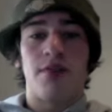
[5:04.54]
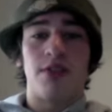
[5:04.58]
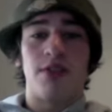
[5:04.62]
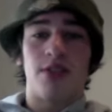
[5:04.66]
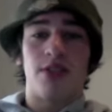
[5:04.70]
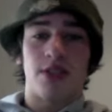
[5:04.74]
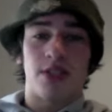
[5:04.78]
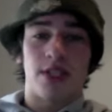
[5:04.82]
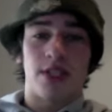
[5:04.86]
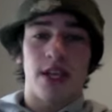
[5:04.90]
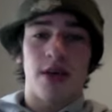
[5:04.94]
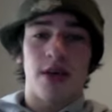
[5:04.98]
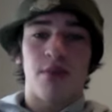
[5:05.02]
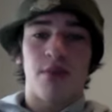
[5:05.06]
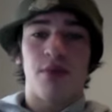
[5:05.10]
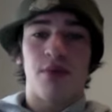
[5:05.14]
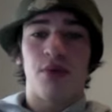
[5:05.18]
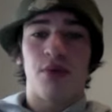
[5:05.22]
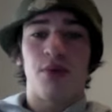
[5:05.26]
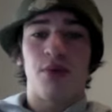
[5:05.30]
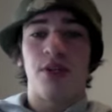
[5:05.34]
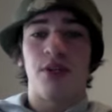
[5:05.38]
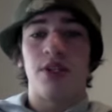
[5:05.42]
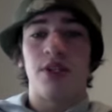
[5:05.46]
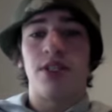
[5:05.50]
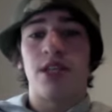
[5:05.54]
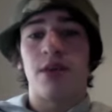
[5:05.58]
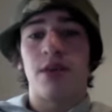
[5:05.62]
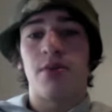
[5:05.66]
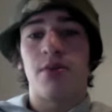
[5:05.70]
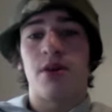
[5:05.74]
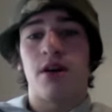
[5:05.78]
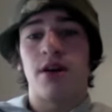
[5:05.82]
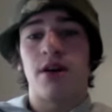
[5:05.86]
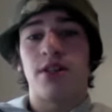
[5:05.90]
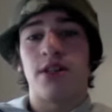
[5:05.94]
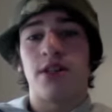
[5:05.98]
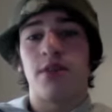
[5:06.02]
as an example, but the same
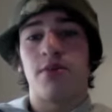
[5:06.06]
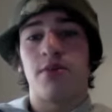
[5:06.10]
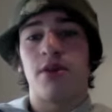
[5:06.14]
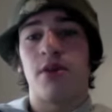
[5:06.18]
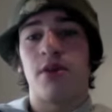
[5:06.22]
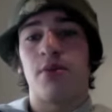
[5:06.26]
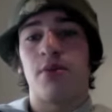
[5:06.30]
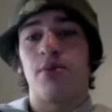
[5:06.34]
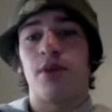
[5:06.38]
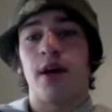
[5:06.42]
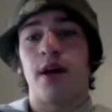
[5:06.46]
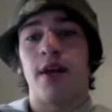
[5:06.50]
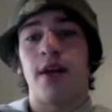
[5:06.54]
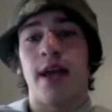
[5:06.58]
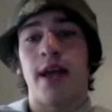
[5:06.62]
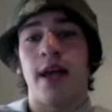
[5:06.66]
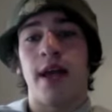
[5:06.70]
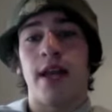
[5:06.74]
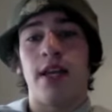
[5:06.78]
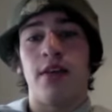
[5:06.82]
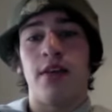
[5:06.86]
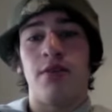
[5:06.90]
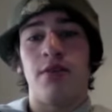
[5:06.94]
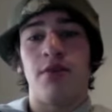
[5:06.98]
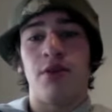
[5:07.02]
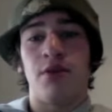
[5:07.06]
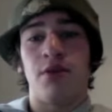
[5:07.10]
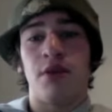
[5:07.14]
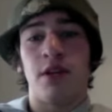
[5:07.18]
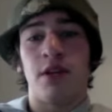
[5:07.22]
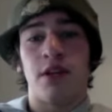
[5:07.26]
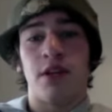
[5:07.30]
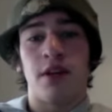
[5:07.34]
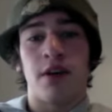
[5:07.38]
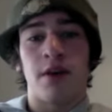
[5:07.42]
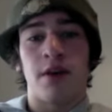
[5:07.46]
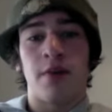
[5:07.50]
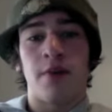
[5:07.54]
concept can apply to any of you in
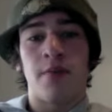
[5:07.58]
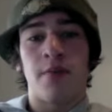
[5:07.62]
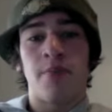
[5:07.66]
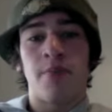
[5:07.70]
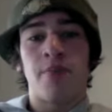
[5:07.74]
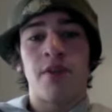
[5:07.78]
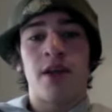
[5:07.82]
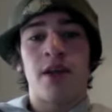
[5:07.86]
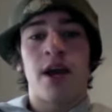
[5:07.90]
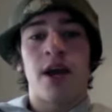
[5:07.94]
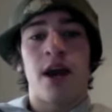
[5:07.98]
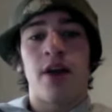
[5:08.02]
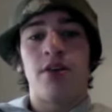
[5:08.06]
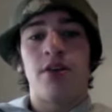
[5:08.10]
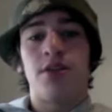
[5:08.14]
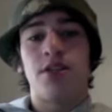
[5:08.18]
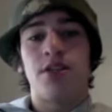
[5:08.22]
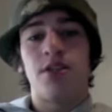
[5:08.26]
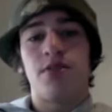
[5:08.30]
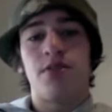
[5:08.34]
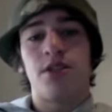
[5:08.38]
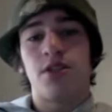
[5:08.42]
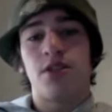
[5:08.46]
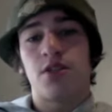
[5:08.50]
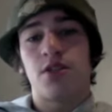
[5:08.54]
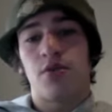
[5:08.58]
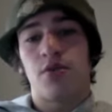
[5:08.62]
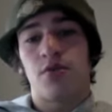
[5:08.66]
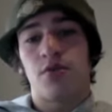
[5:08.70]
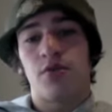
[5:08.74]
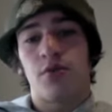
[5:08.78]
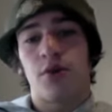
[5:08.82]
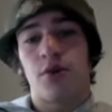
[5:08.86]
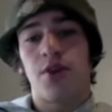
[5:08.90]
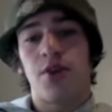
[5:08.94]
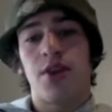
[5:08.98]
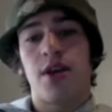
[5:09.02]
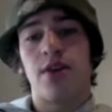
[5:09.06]
here. I received just over
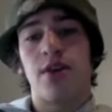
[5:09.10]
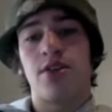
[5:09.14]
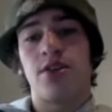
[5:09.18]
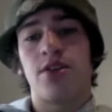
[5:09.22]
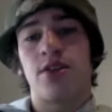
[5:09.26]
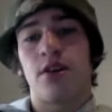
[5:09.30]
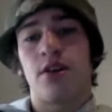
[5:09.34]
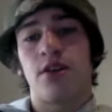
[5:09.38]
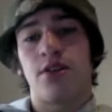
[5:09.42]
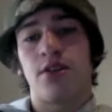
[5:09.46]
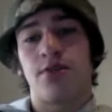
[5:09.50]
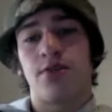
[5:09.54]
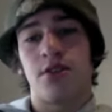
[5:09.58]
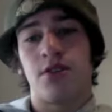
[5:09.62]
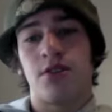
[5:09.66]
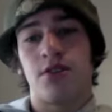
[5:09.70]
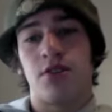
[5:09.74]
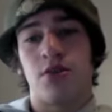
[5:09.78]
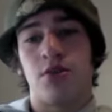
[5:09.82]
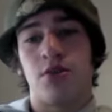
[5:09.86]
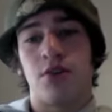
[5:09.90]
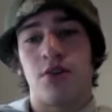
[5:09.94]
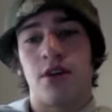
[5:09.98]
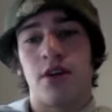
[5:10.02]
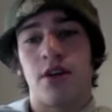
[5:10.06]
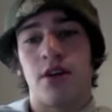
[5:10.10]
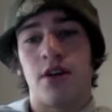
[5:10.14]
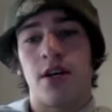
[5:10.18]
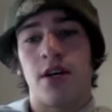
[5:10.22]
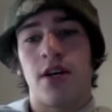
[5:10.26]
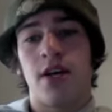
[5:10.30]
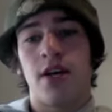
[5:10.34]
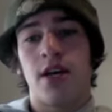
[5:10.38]
$4,000 for the school year.